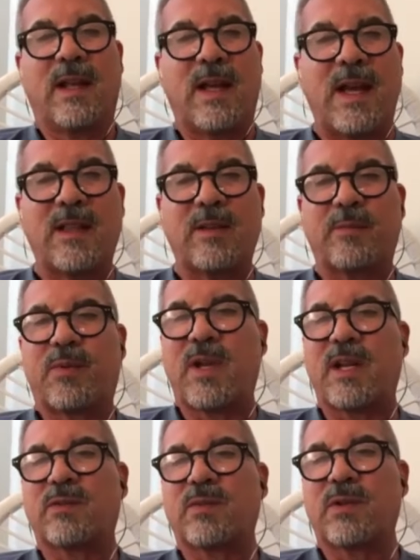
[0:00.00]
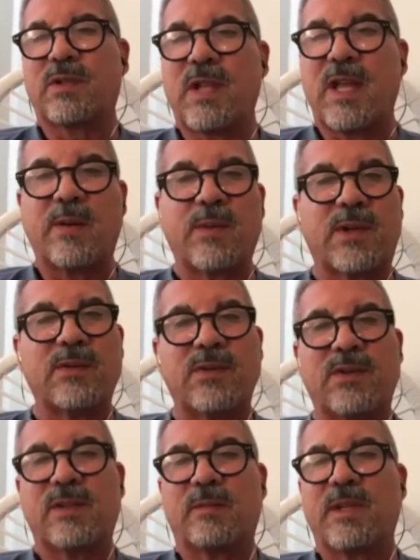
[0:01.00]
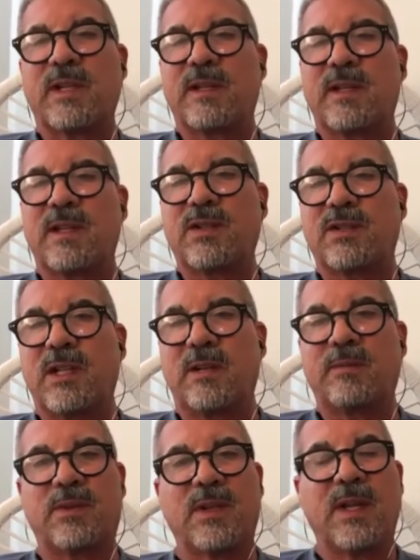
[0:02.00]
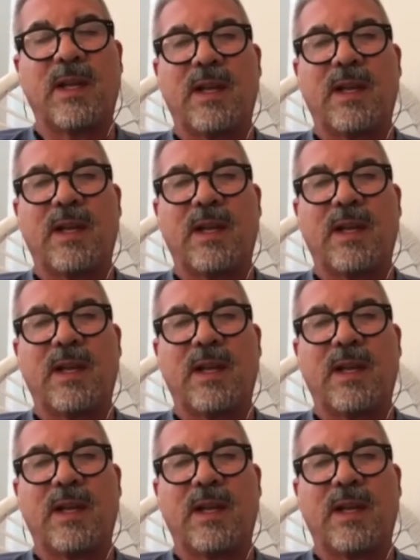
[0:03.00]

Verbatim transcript: how the product works, how to recruit somebody at a kitchen table,